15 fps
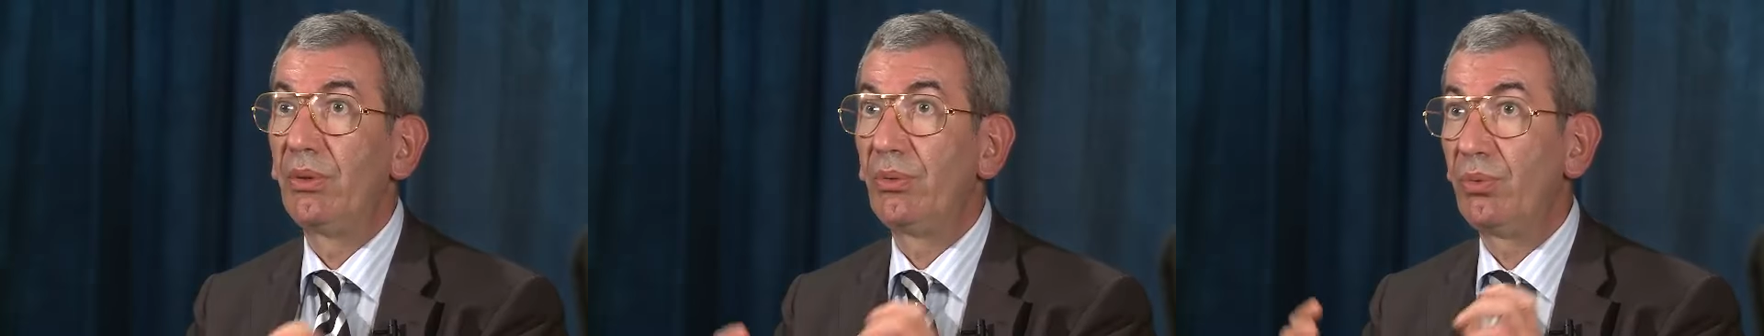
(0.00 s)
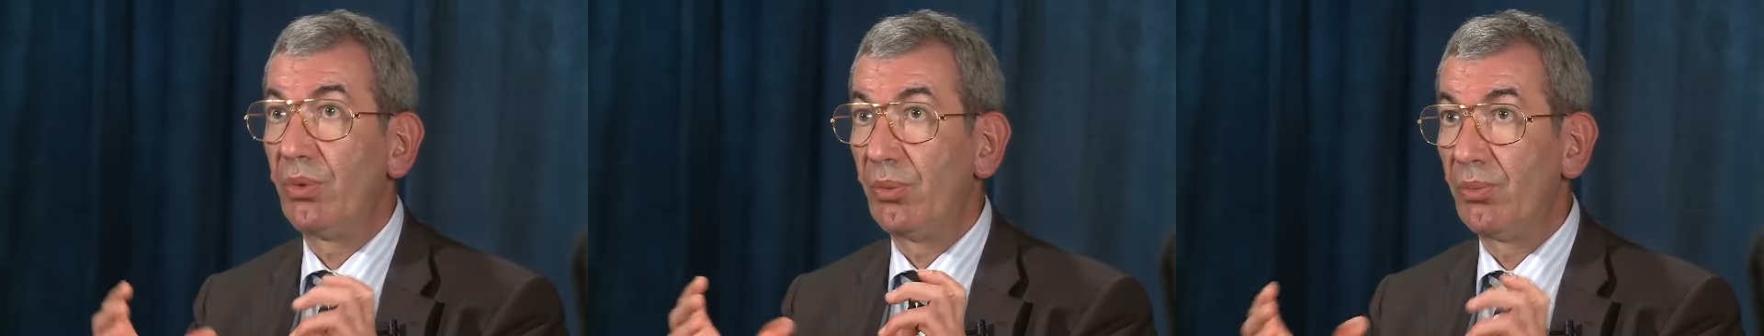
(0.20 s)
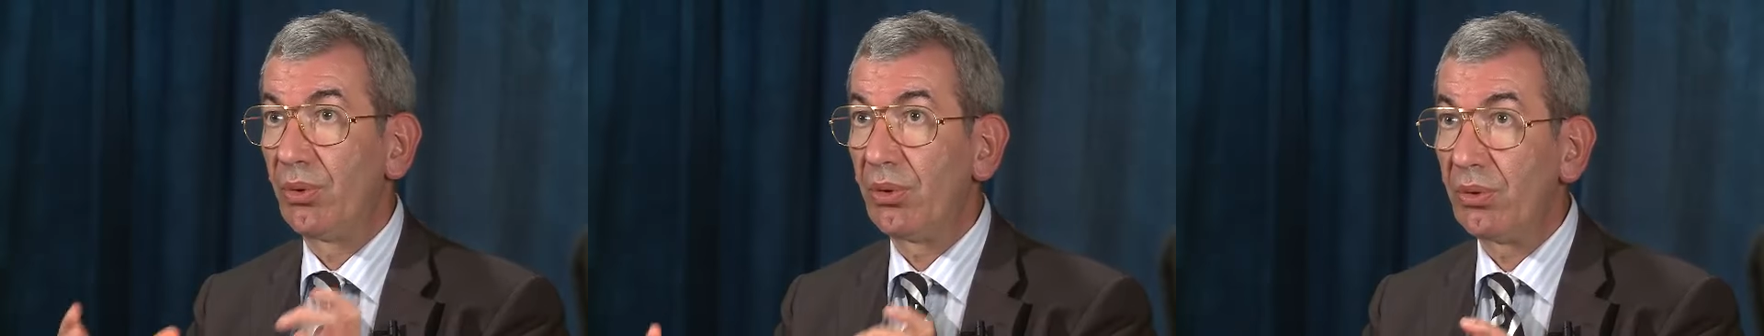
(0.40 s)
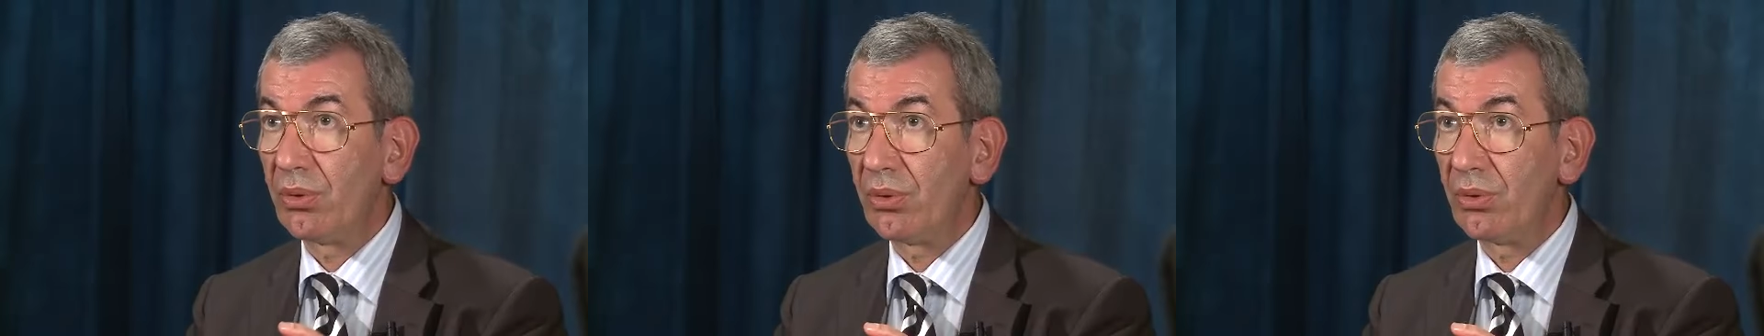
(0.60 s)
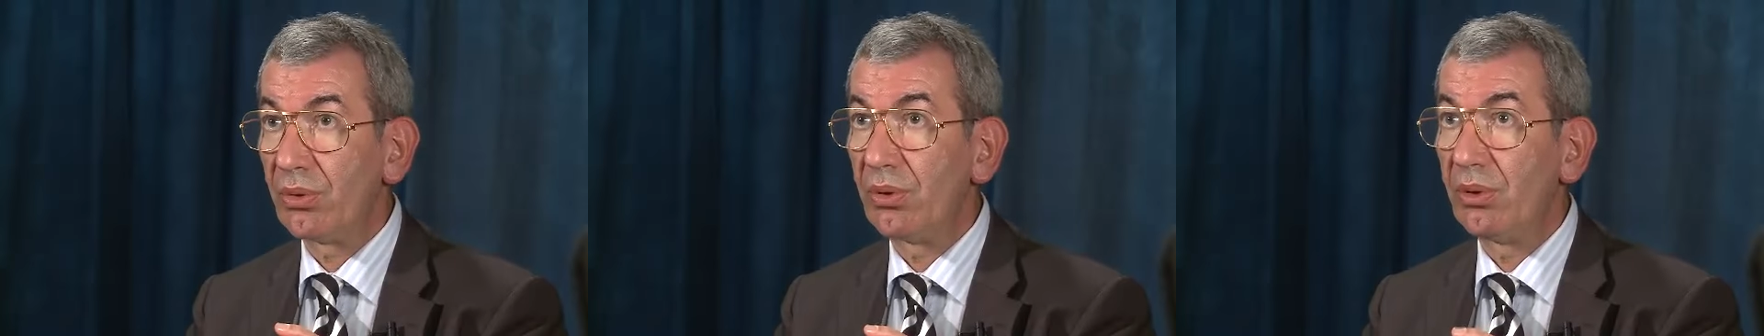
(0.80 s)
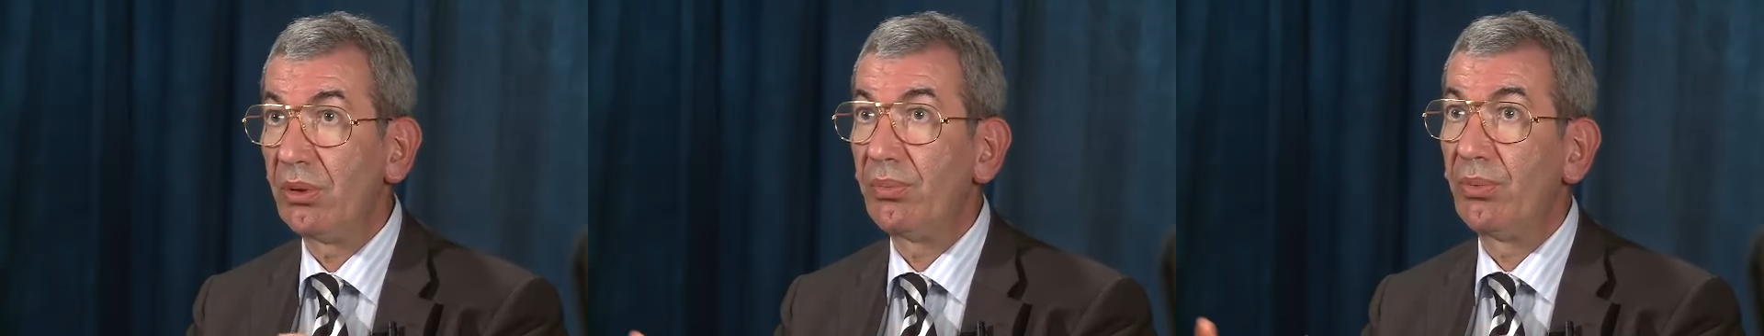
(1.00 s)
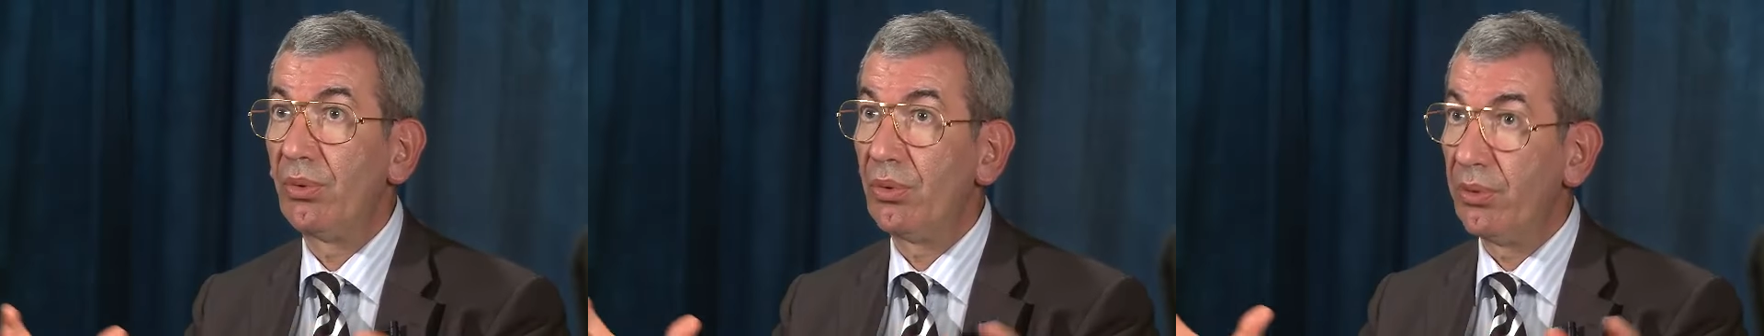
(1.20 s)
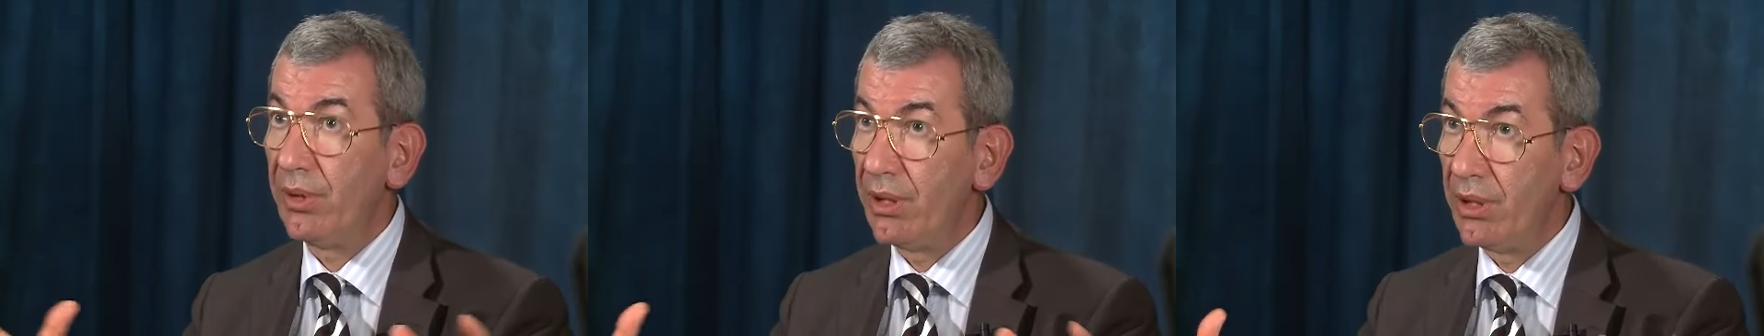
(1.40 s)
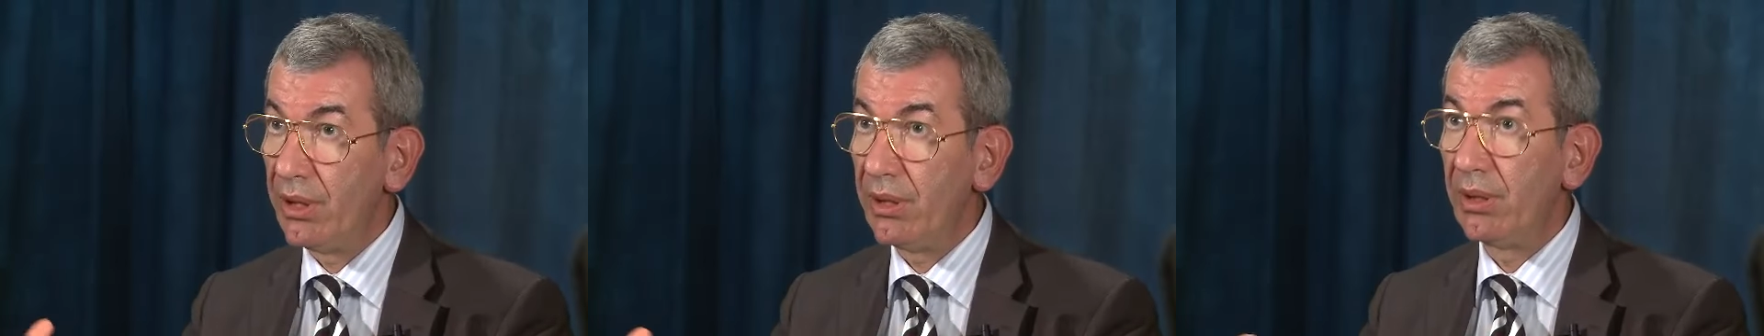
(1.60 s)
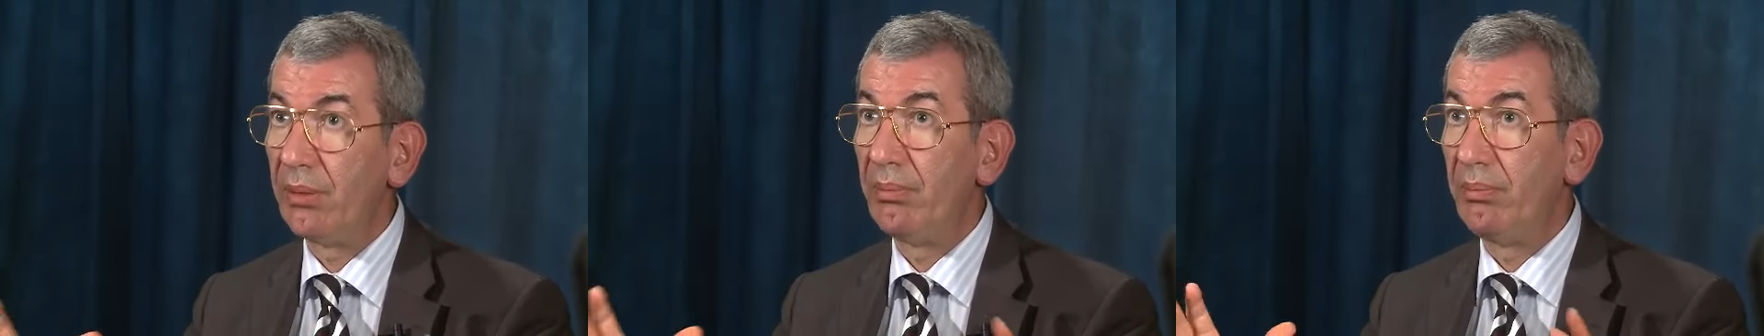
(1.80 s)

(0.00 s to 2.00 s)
to a bronchoscope, rigid,